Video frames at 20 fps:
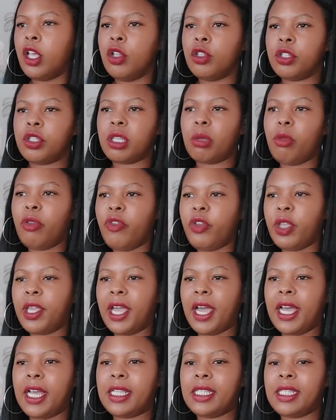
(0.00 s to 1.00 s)
Some of you
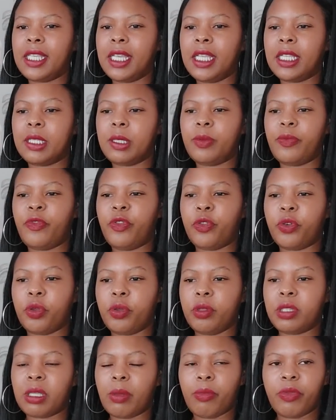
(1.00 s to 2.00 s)
guys, it's
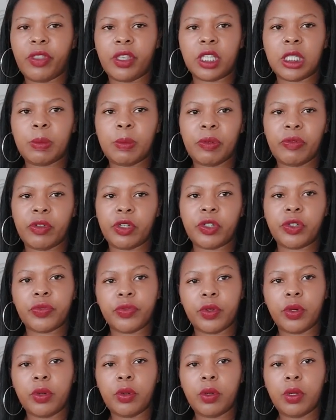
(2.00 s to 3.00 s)
through something
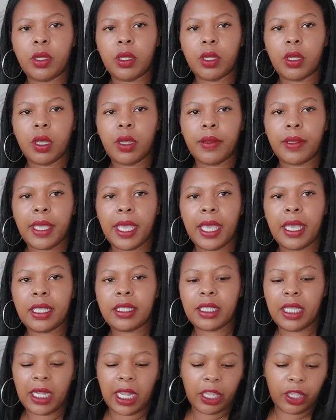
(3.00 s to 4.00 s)
spiritual. Okay,
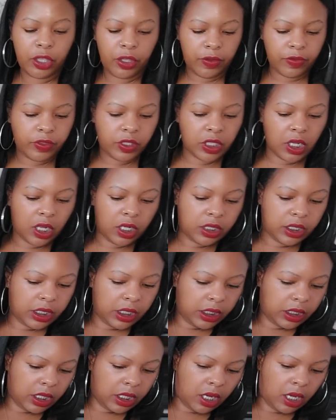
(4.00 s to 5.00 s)
so like you
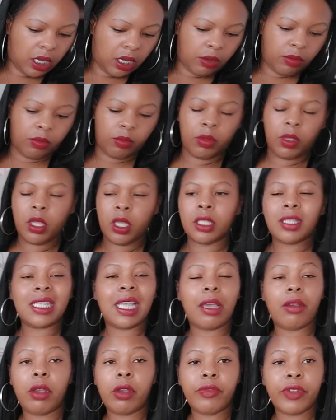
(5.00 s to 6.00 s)
started
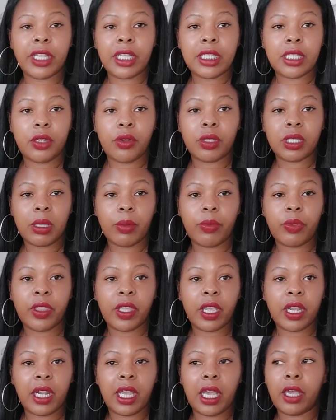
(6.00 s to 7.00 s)
tarot reading or
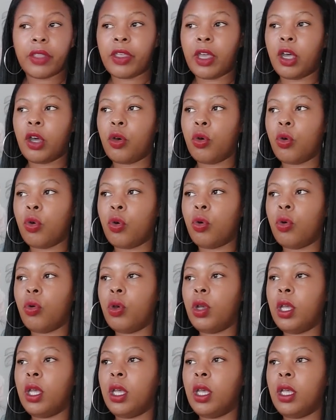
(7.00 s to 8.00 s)
something like that, or
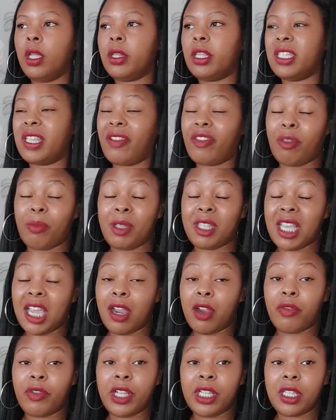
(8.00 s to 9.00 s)
it doesn't have to be
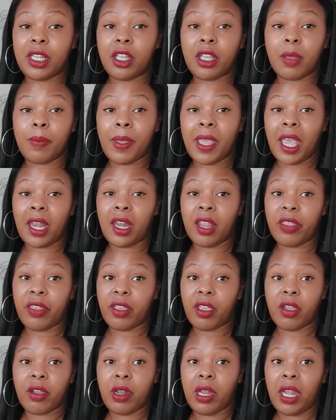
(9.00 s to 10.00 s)
tarot reading, it could be
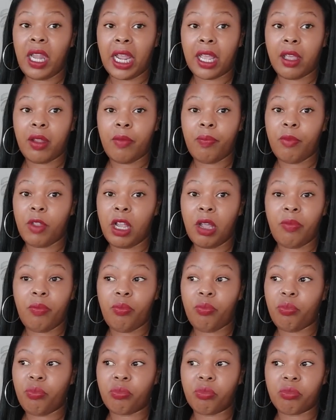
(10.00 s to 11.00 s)
anything like
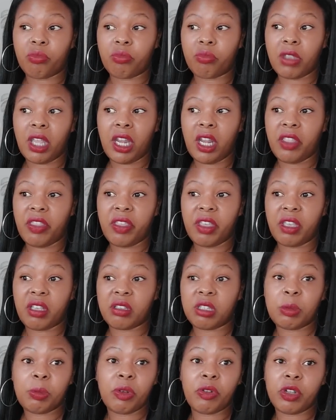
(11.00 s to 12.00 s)
anything
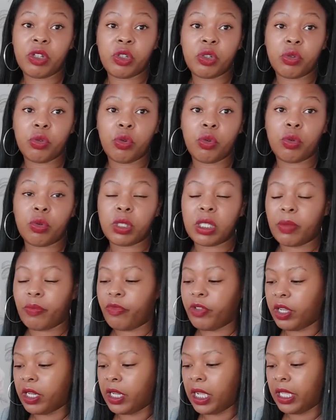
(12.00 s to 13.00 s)
spiritual or
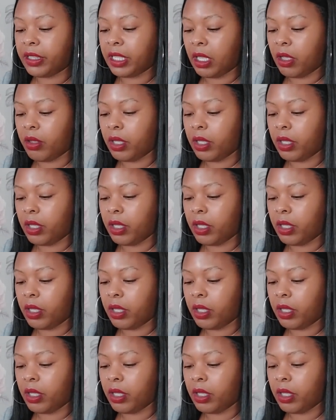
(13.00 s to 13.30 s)
something like that.